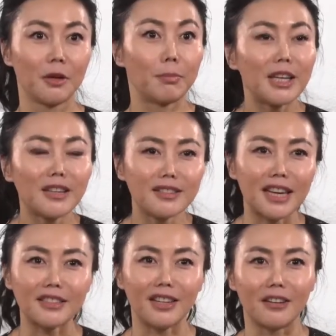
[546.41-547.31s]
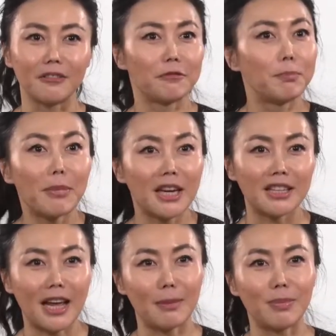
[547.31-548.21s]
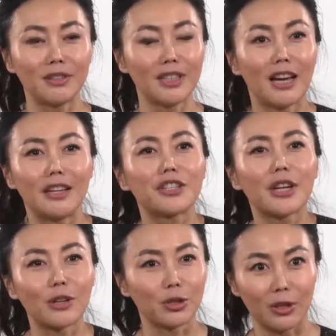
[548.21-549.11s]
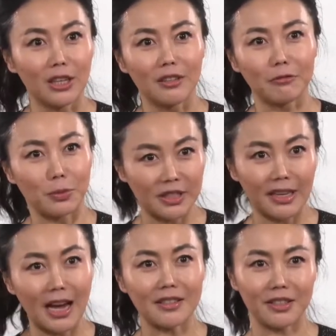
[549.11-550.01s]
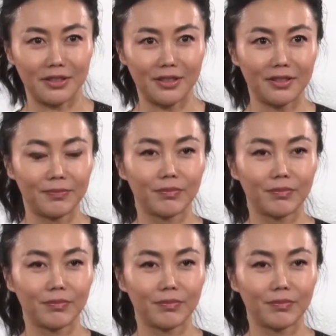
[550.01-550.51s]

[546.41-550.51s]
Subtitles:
be in that love, make it happen, and share your love with the others.